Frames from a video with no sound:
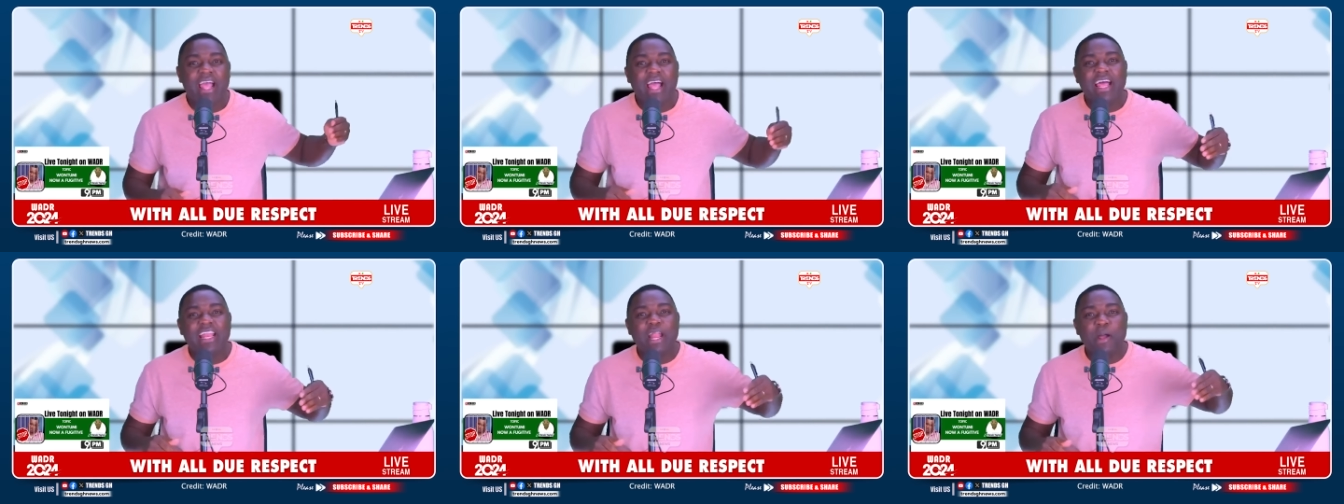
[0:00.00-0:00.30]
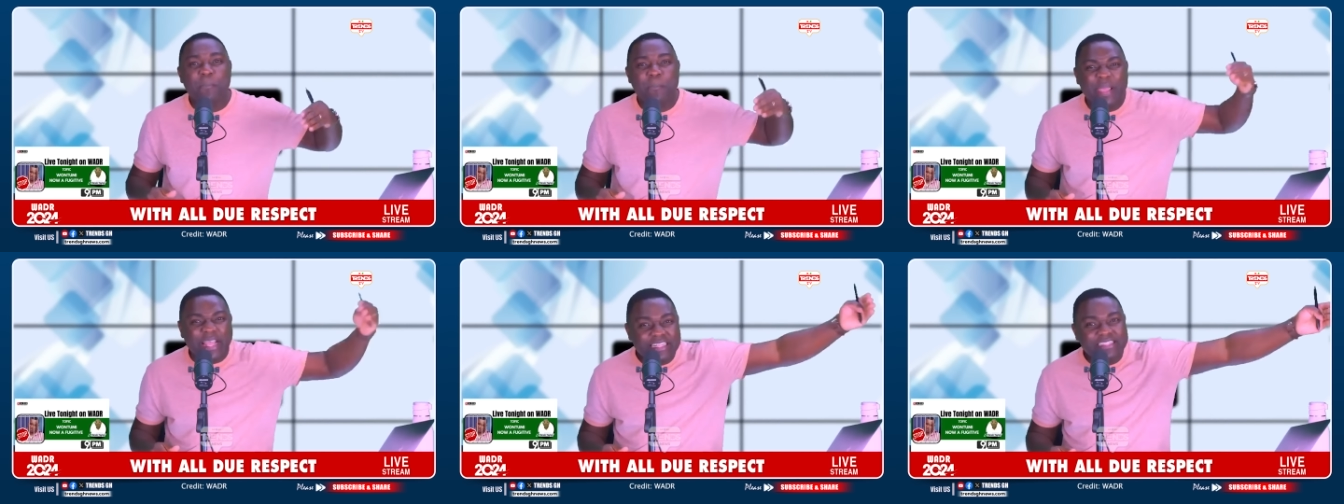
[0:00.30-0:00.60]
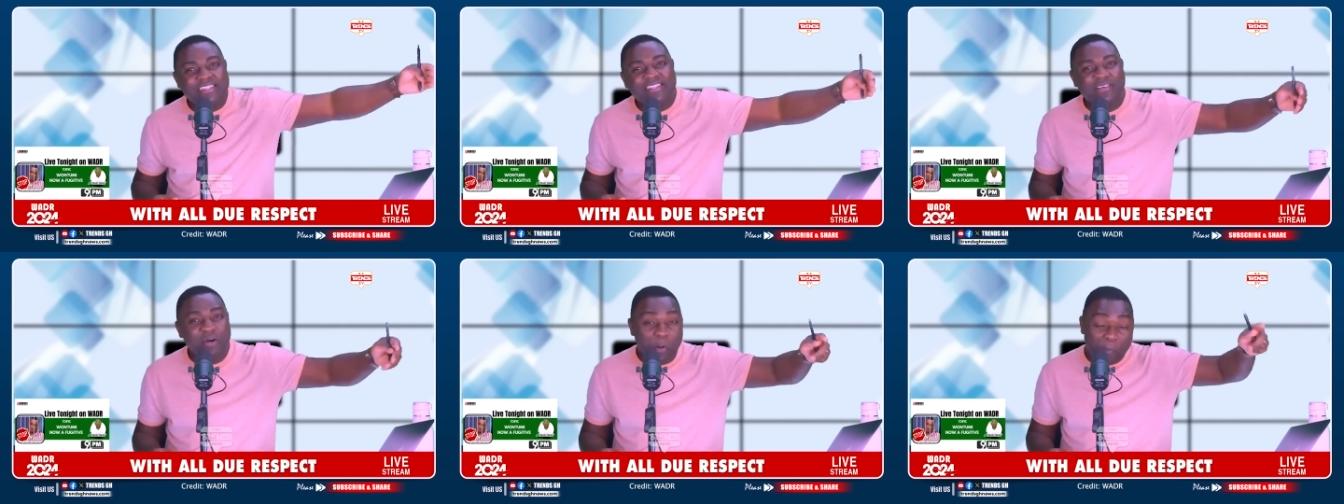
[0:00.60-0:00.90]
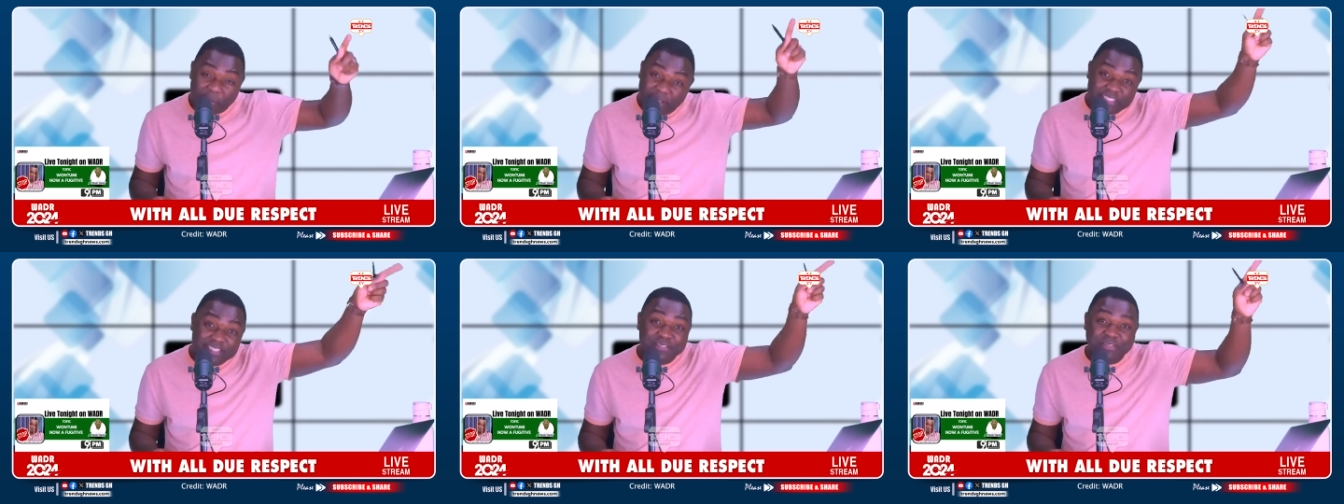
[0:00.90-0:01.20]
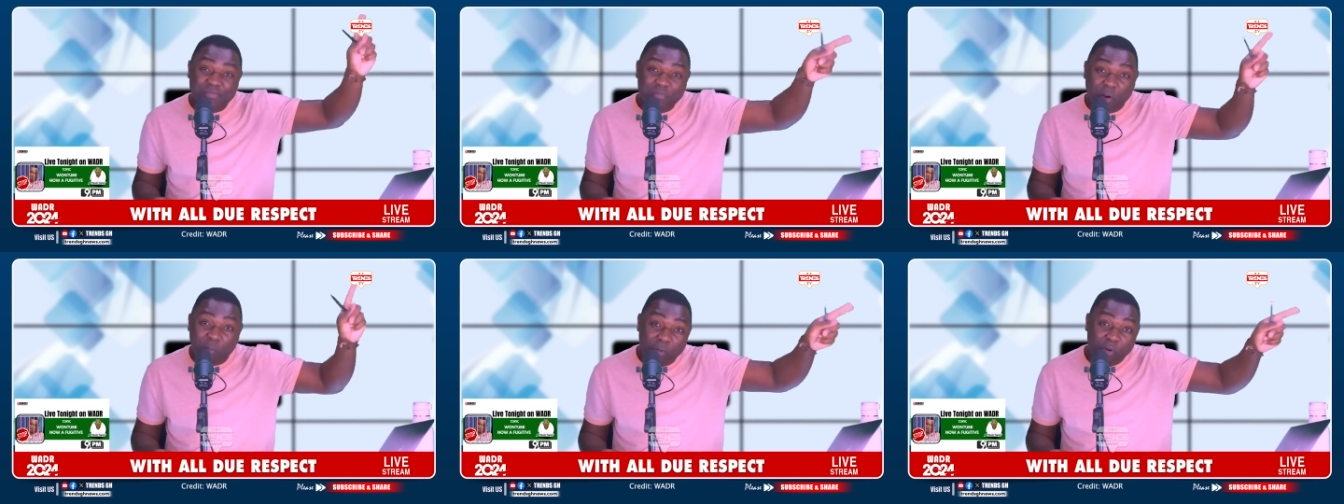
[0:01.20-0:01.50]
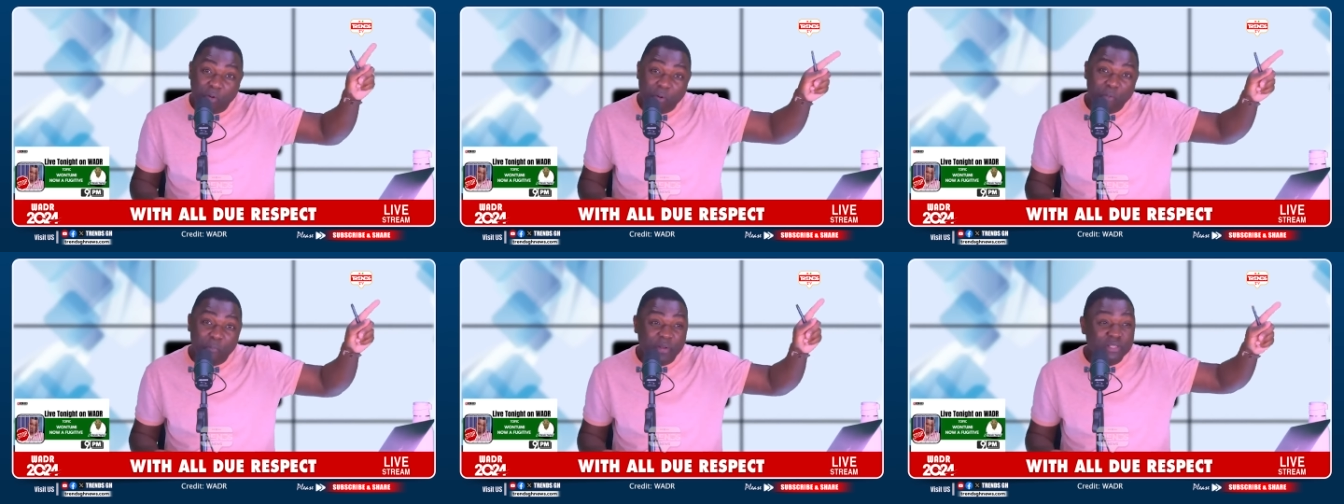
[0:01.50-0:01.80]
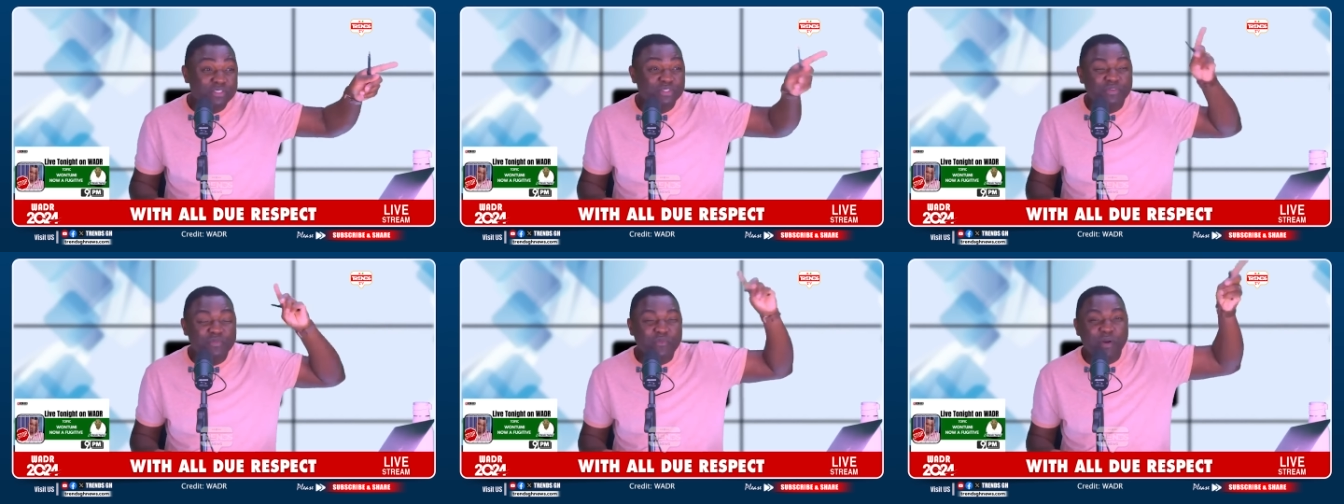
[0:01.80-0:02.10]
and a paint oh paint the super bowl
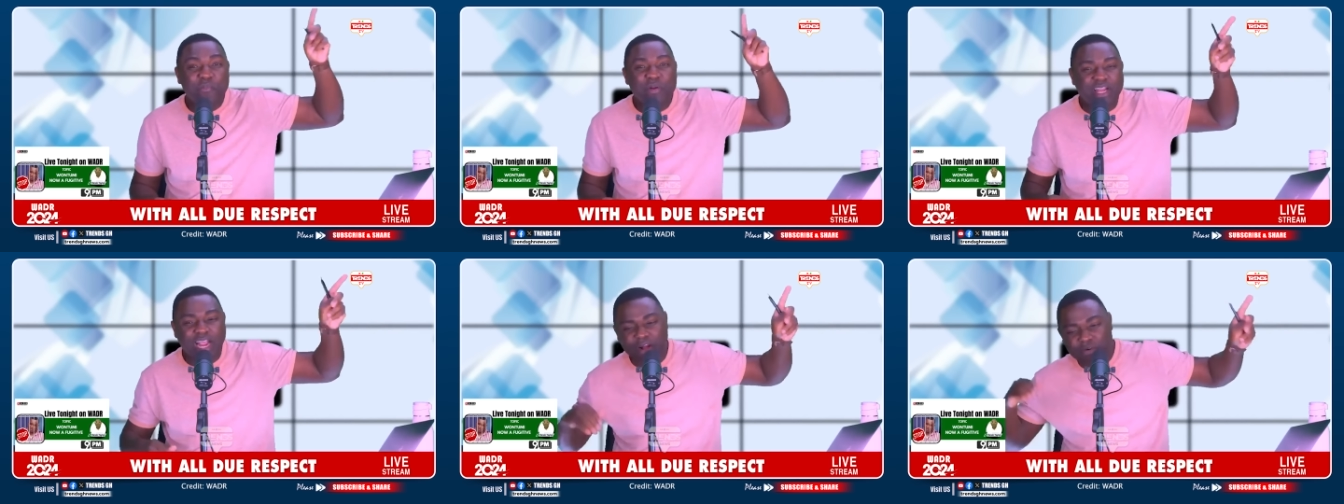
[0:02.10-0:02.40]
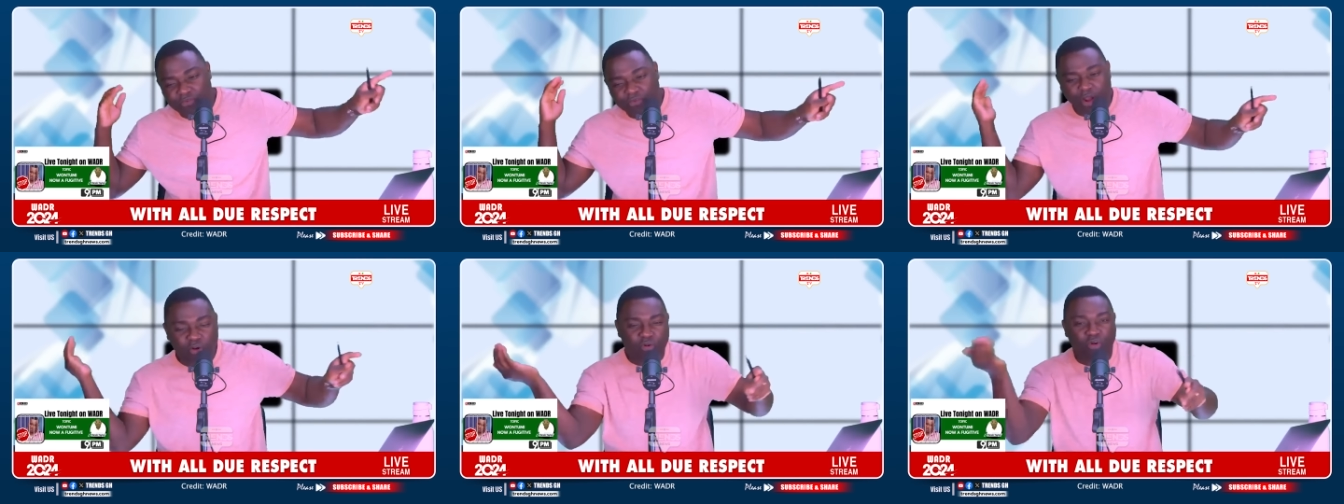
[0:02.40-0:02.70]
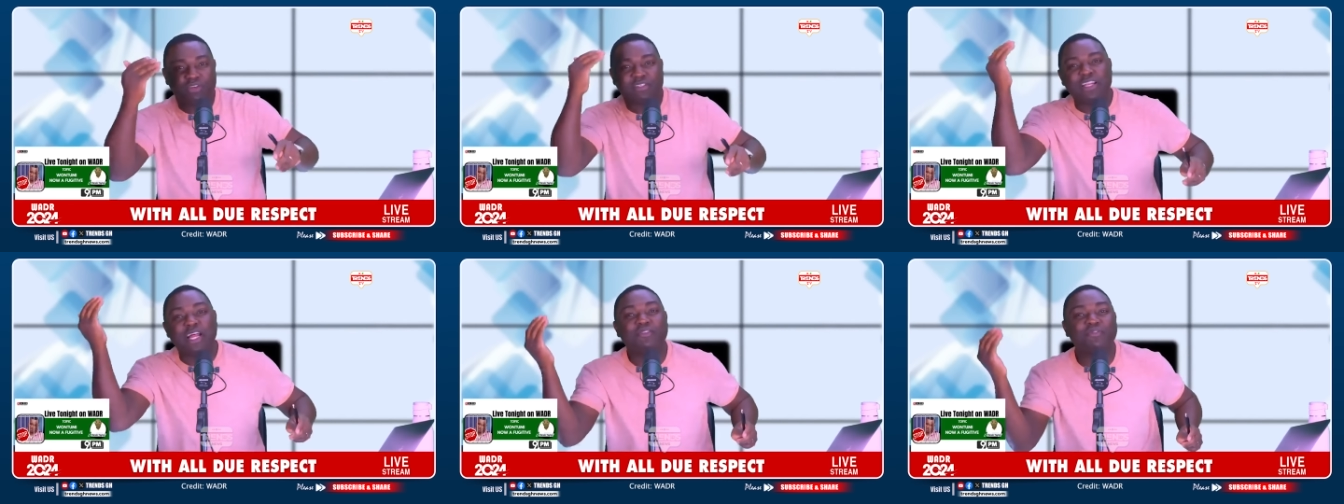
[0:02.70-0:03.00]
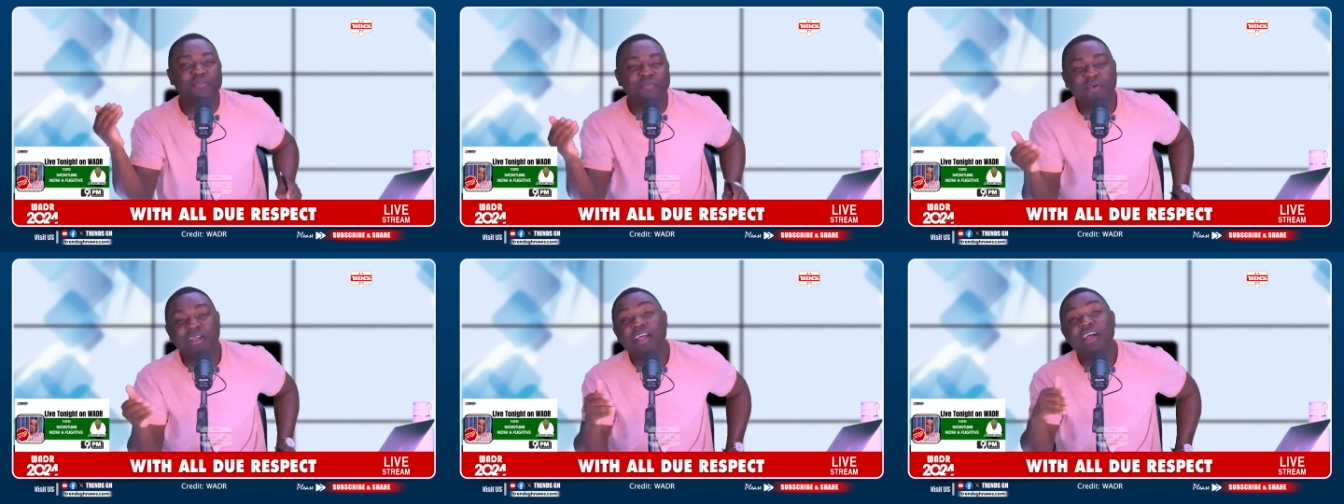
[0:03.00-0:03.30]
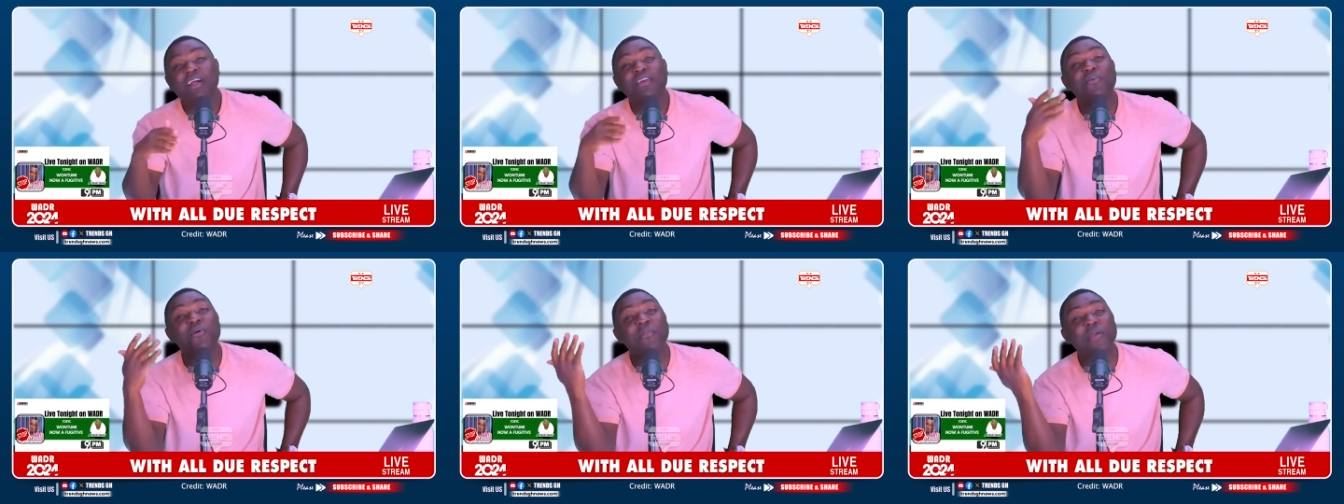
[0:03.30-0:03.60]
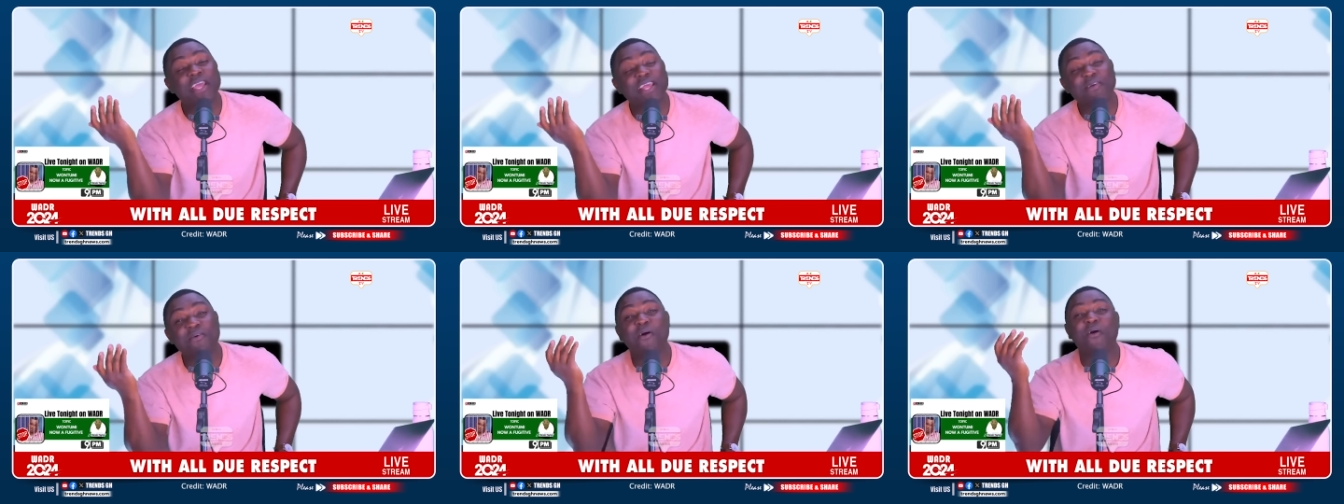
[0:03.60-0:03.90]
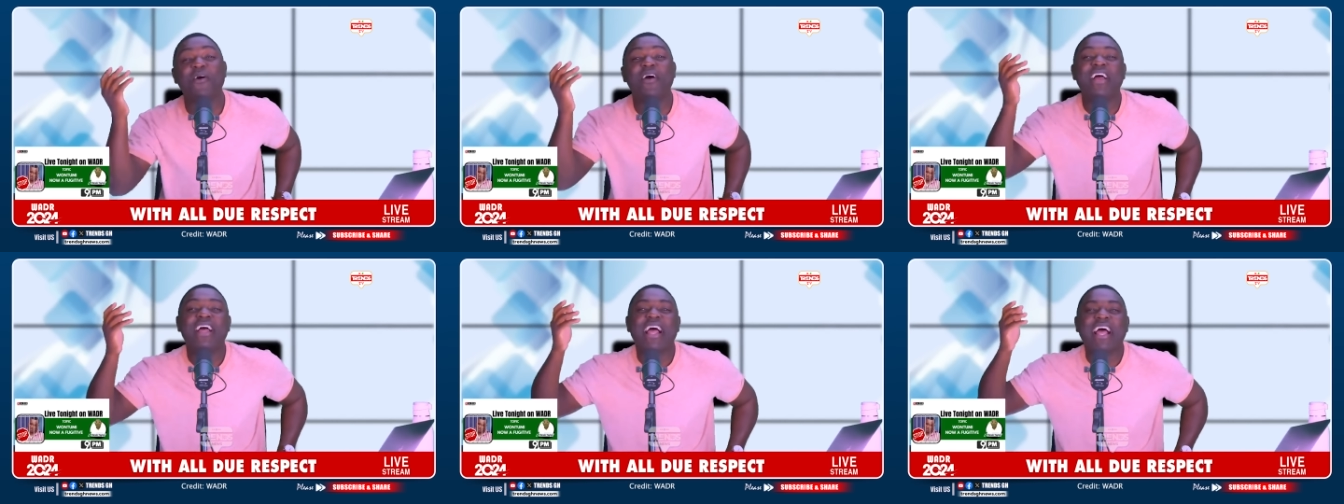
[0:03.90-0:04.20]
paint to come because we cross not to no be anyhow